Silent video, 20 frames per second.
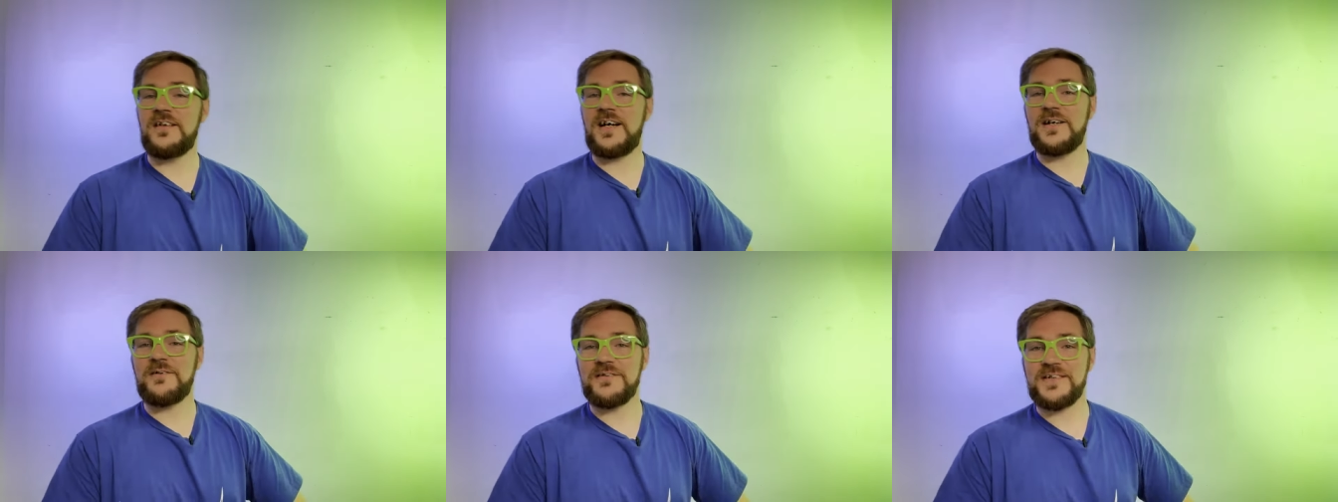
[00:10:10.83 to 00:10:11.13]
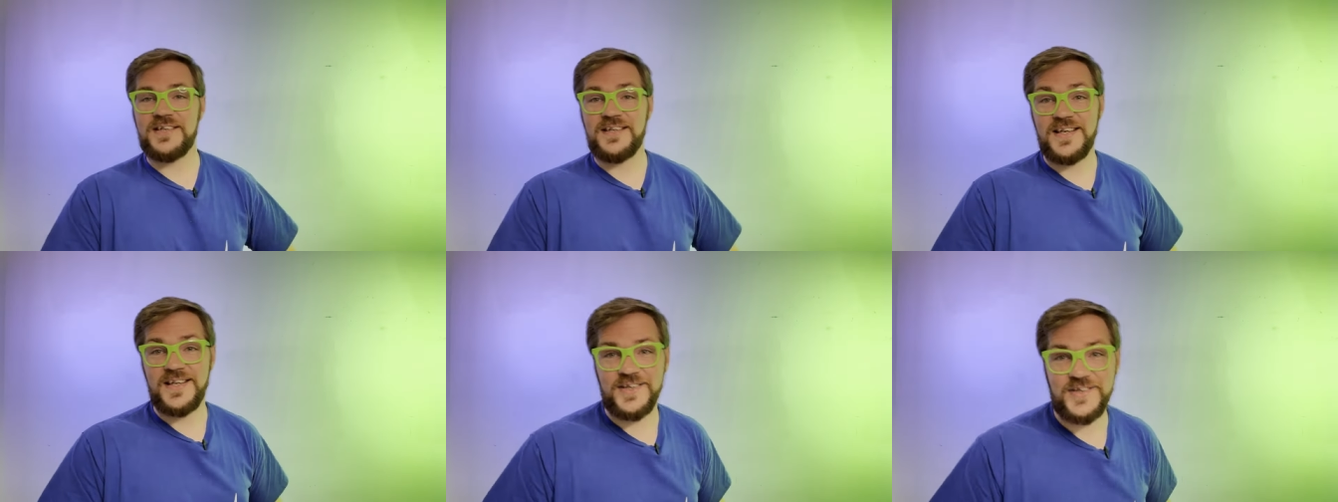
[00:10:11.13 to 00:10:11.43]
I
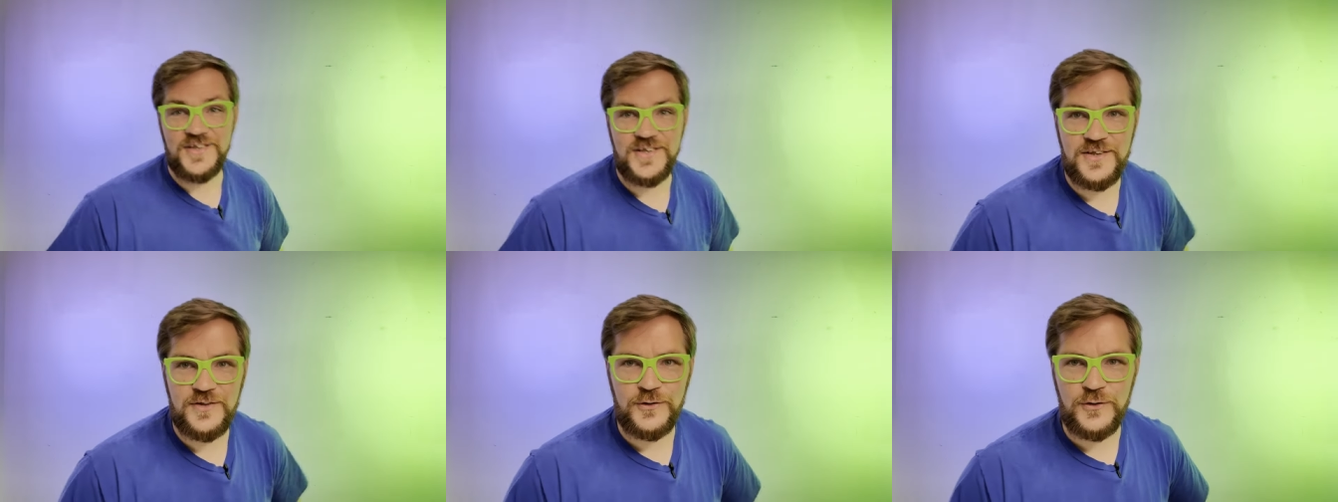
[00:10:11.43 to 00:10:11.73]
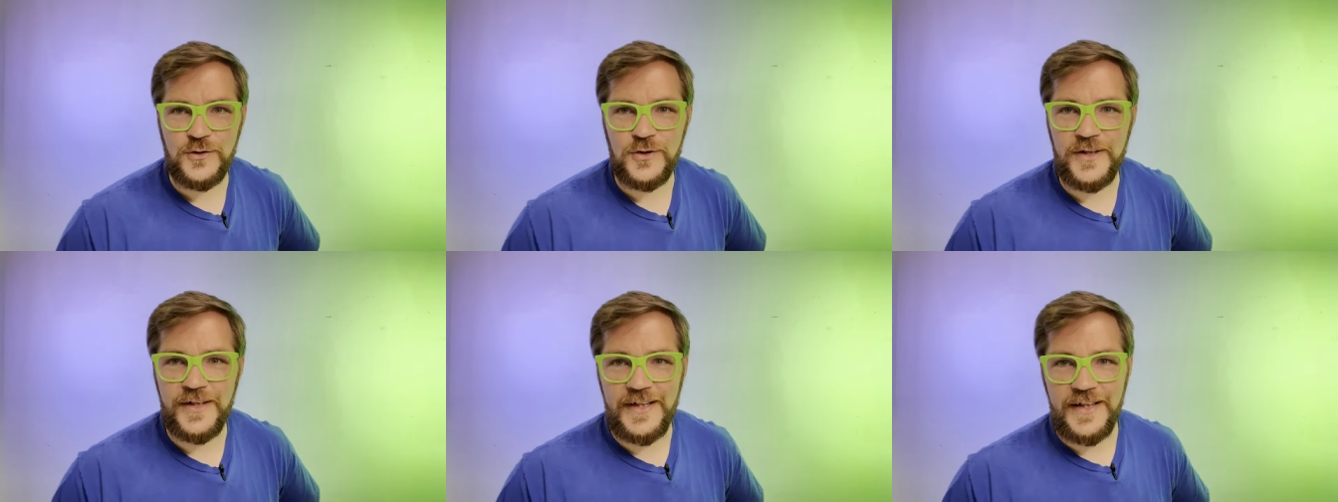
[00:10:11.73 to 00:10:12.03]
was less
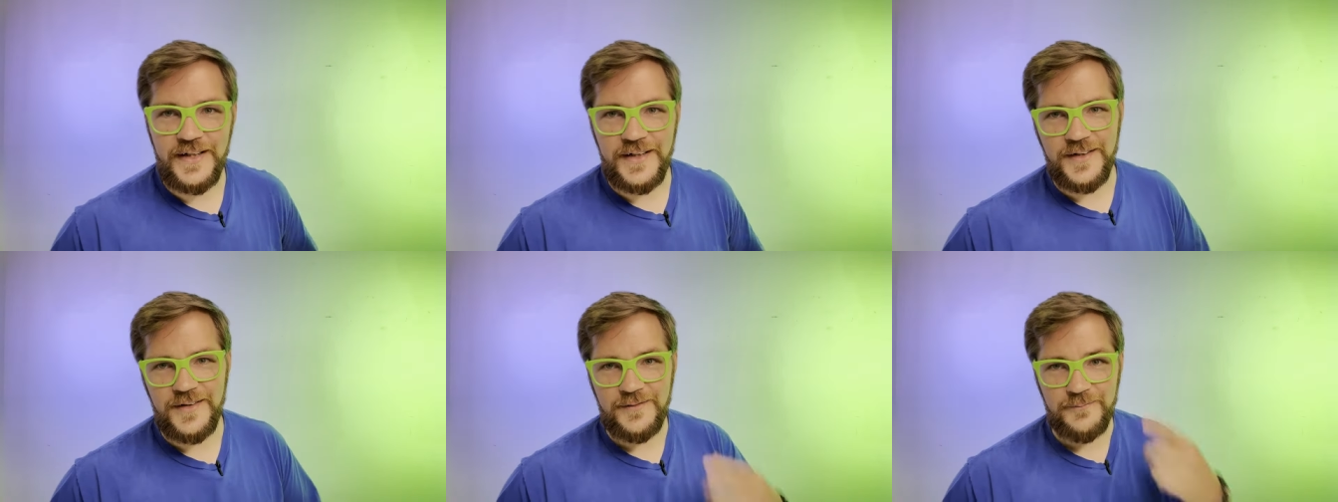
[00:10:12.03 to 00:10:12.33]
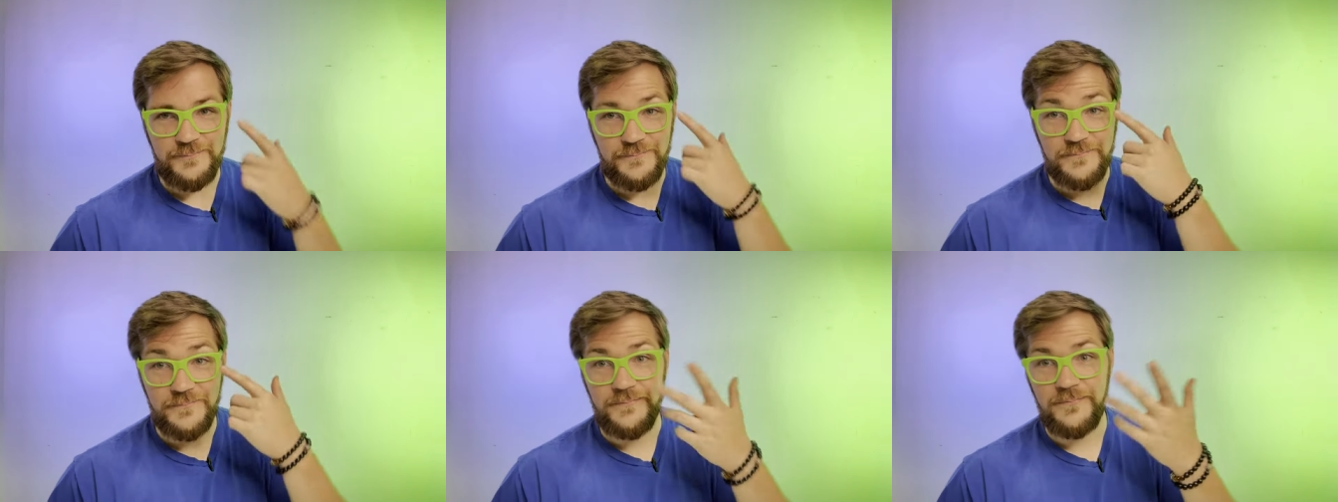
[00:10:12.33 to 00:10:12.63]
green.
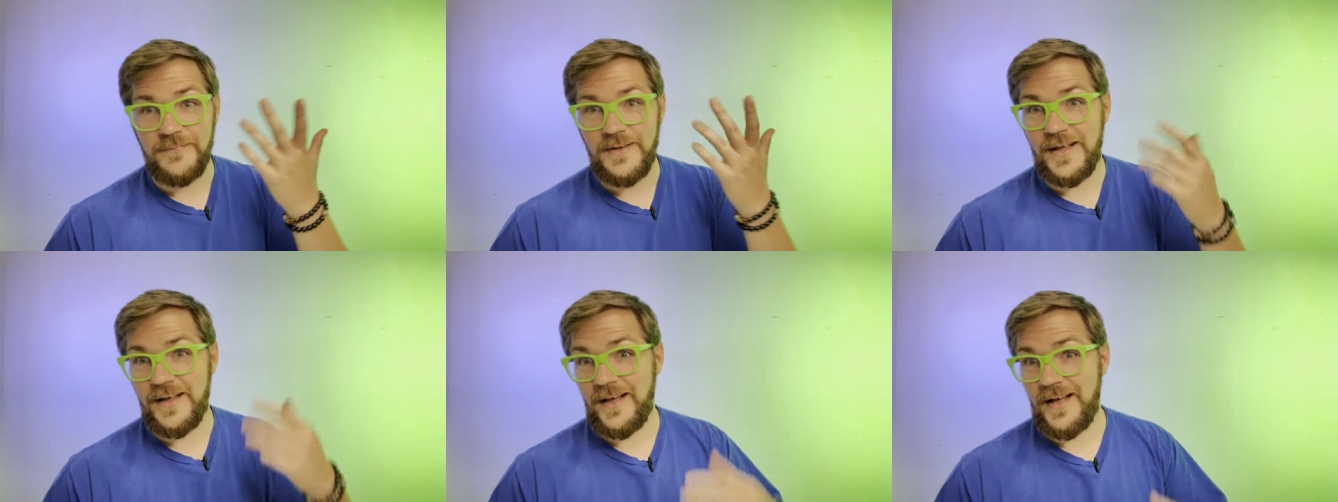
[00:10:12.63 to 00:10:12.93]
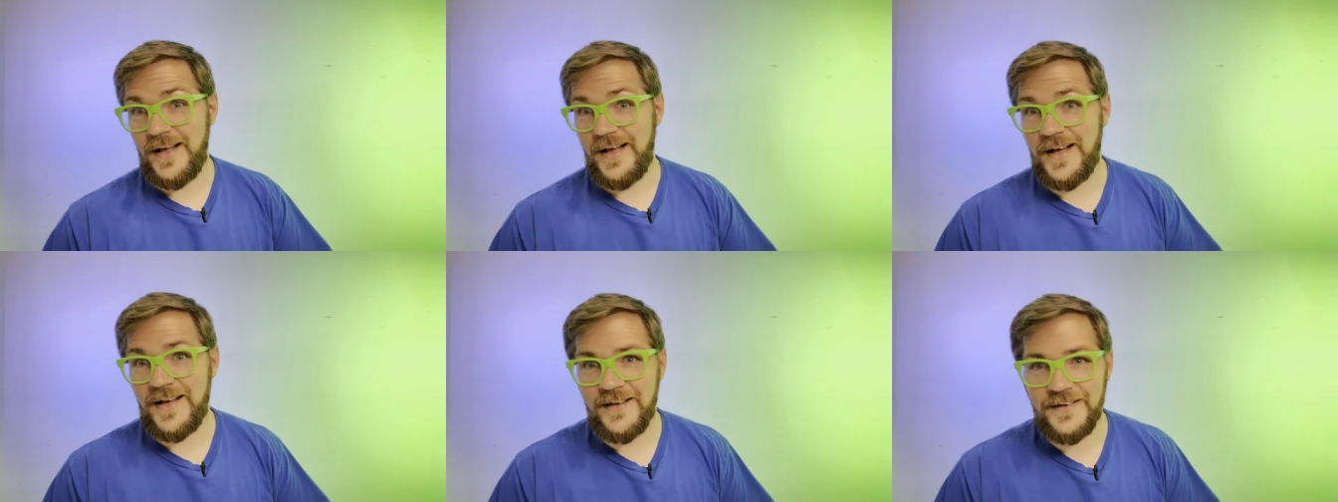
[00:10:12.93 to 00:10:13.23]

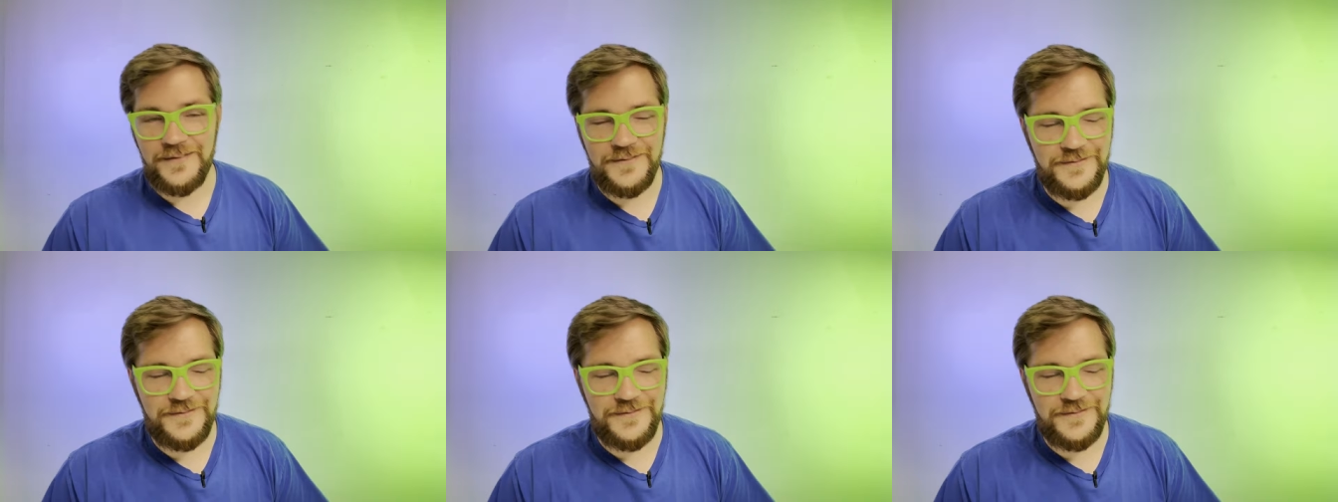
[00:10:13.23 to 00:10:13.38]
No